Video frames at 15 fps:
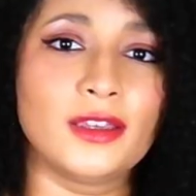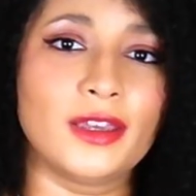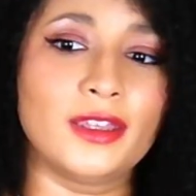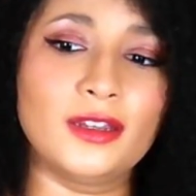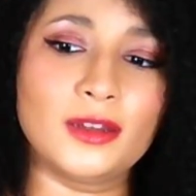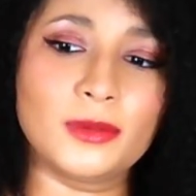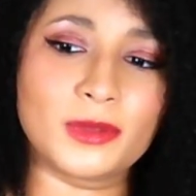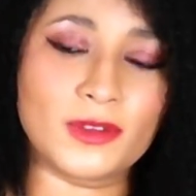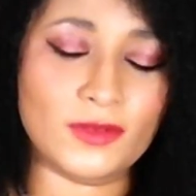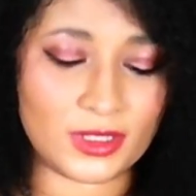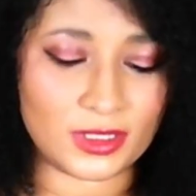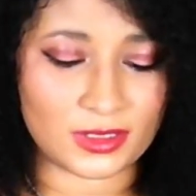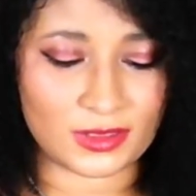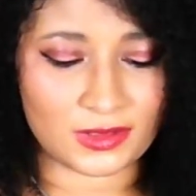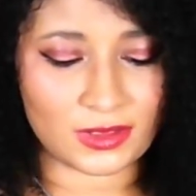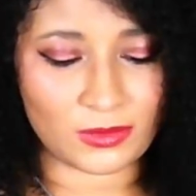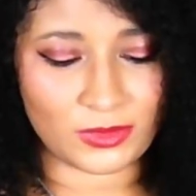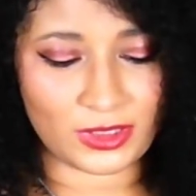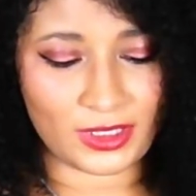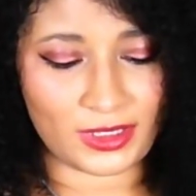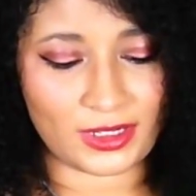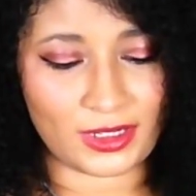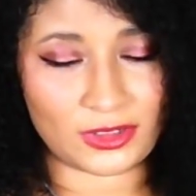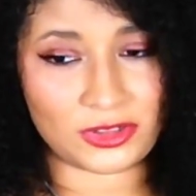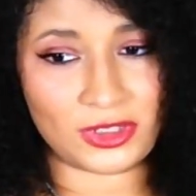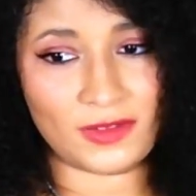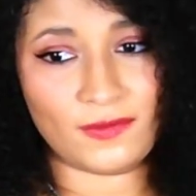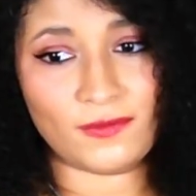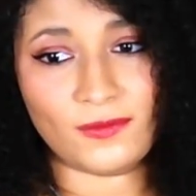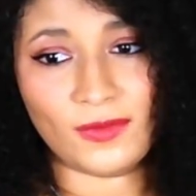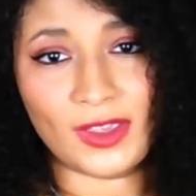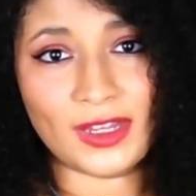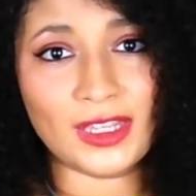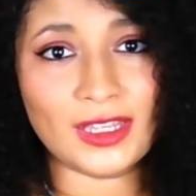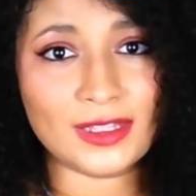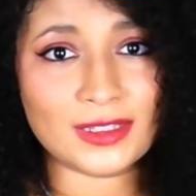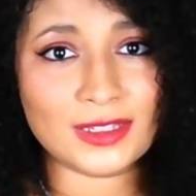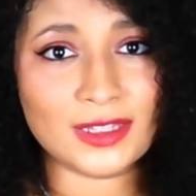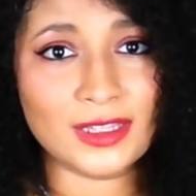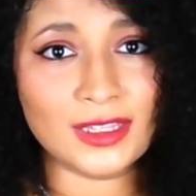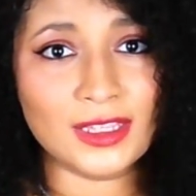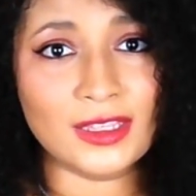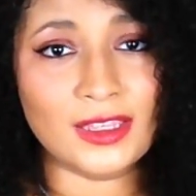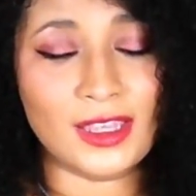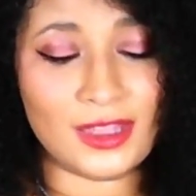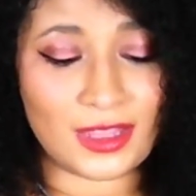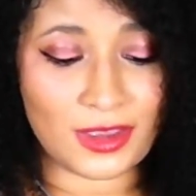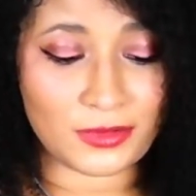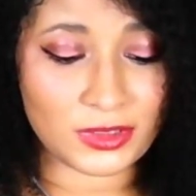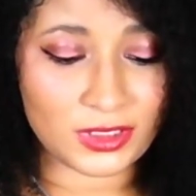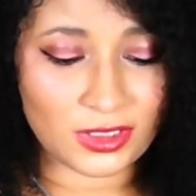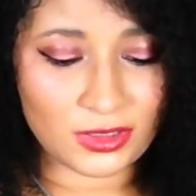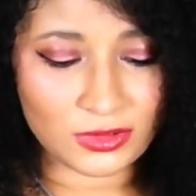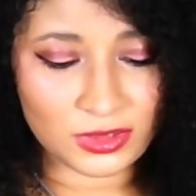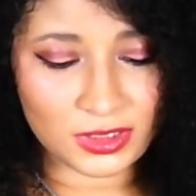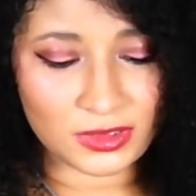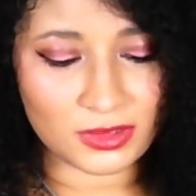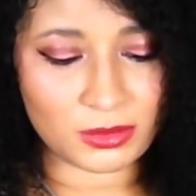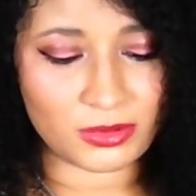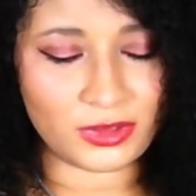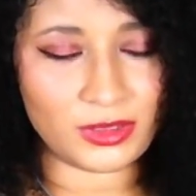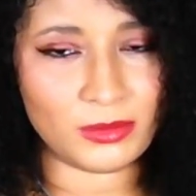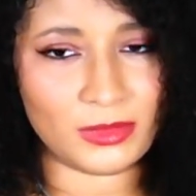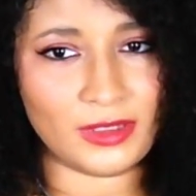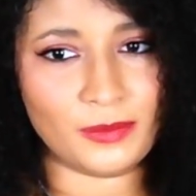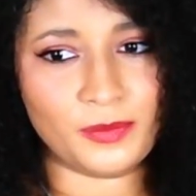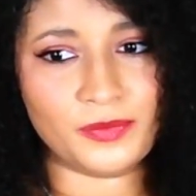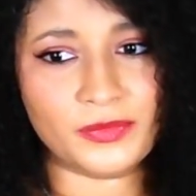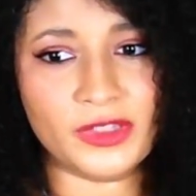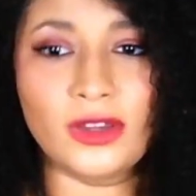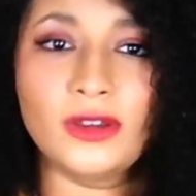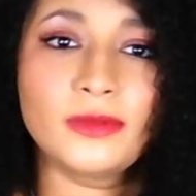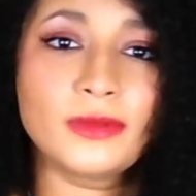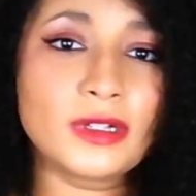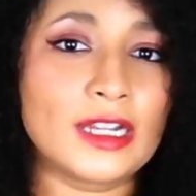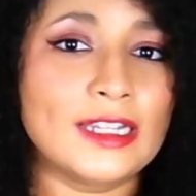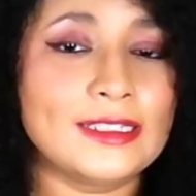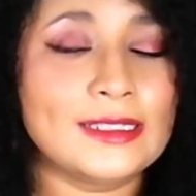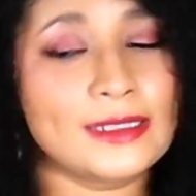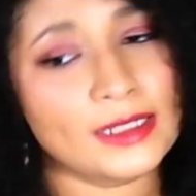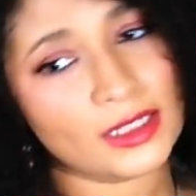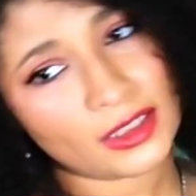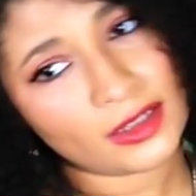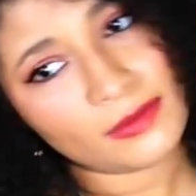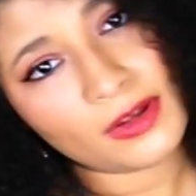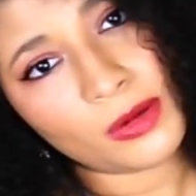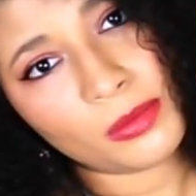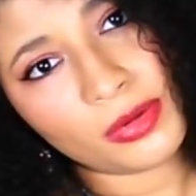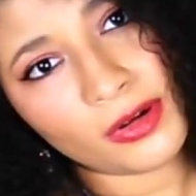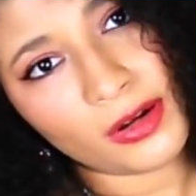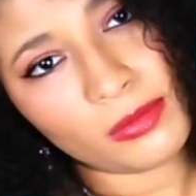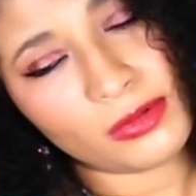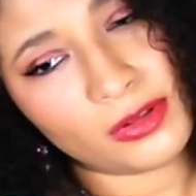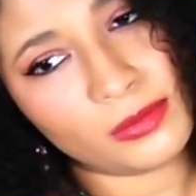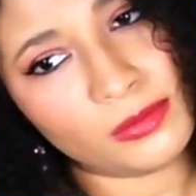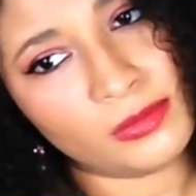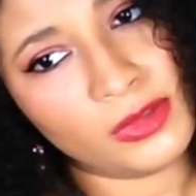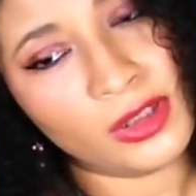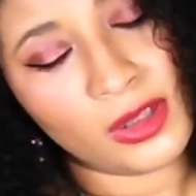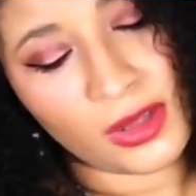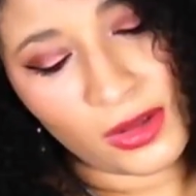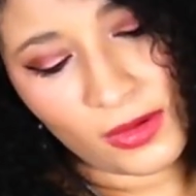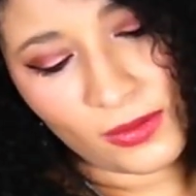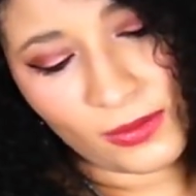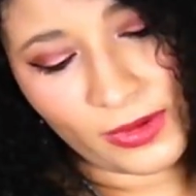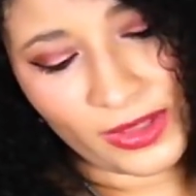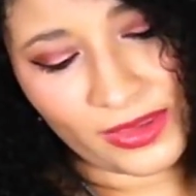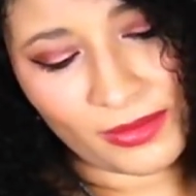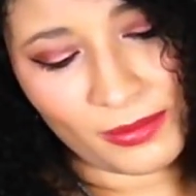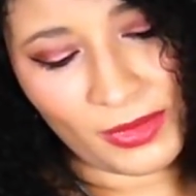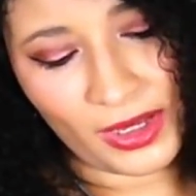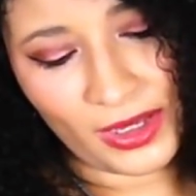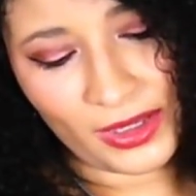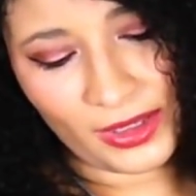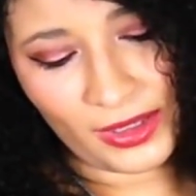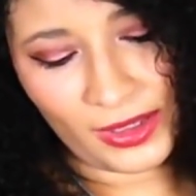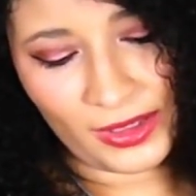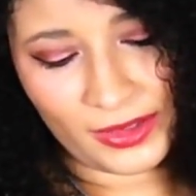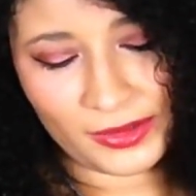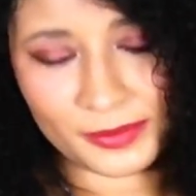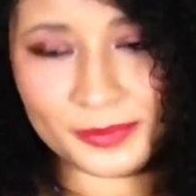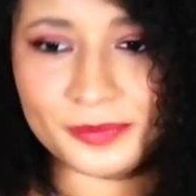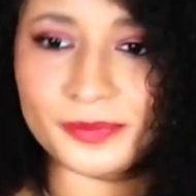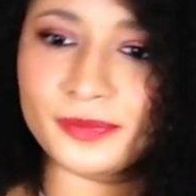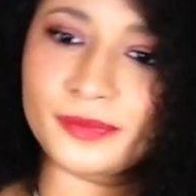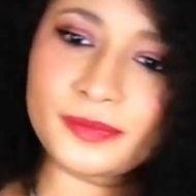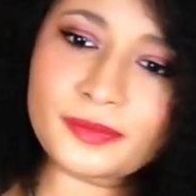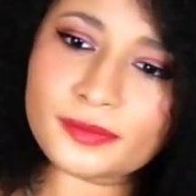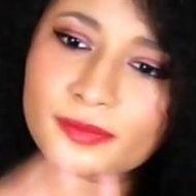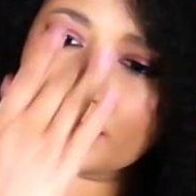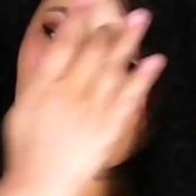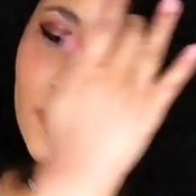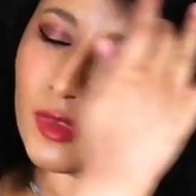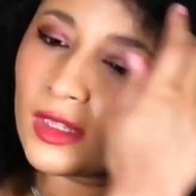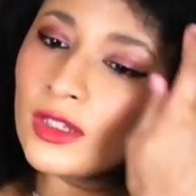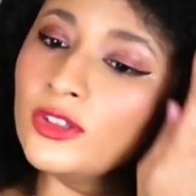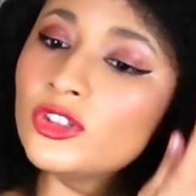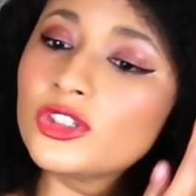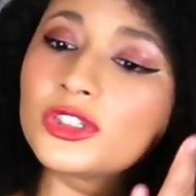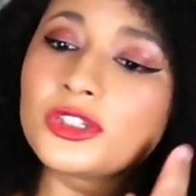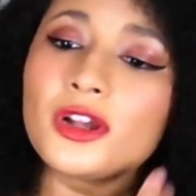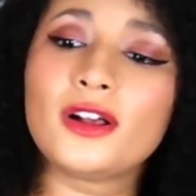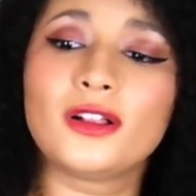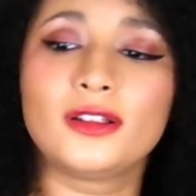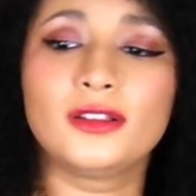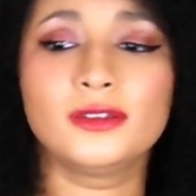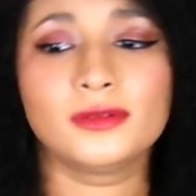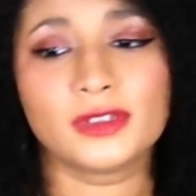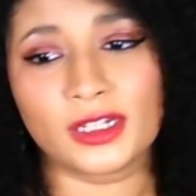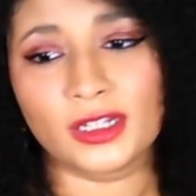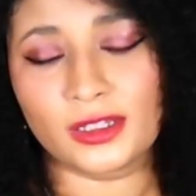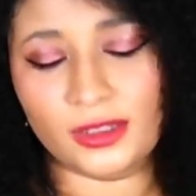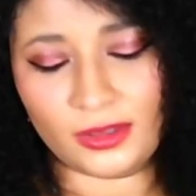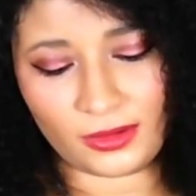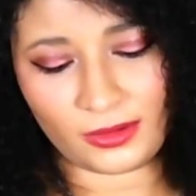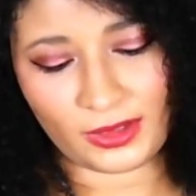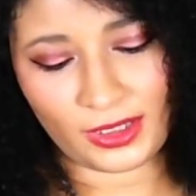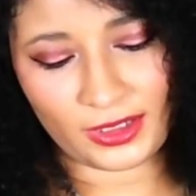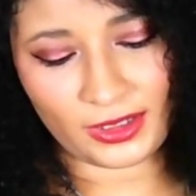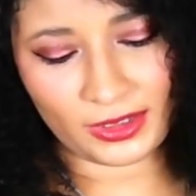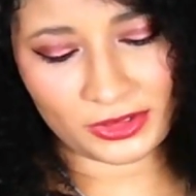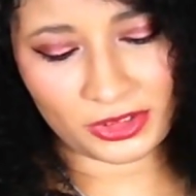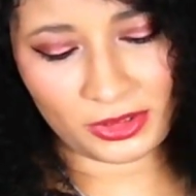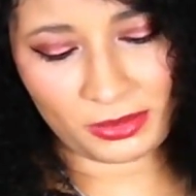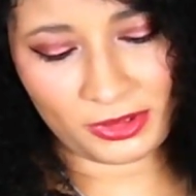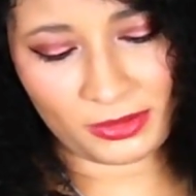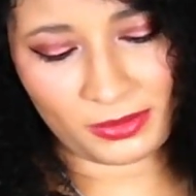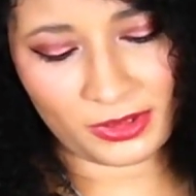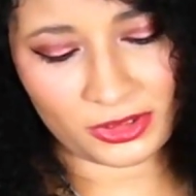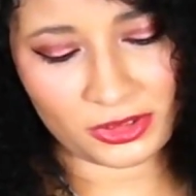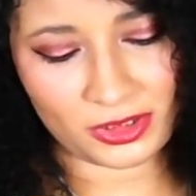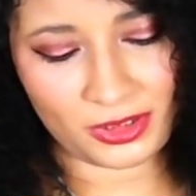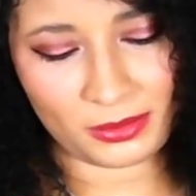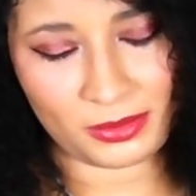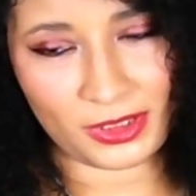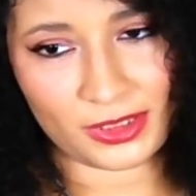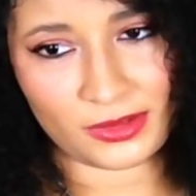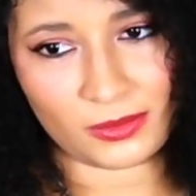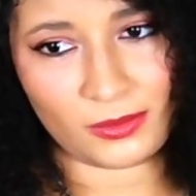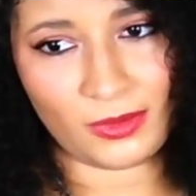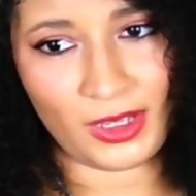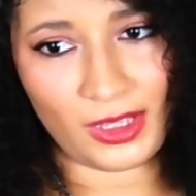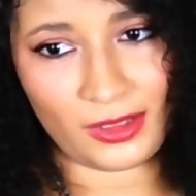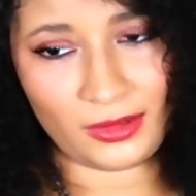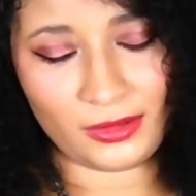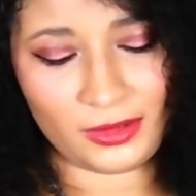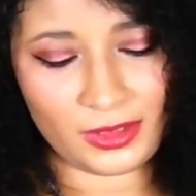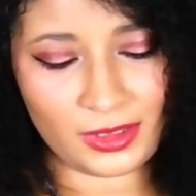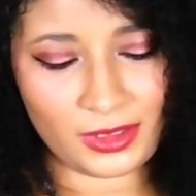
I ended up giving it to someone that can actually fit it, and that was a huge disappointment. However, I did not have that problem with my shawl that I can go ahead and actually put a picture up as well,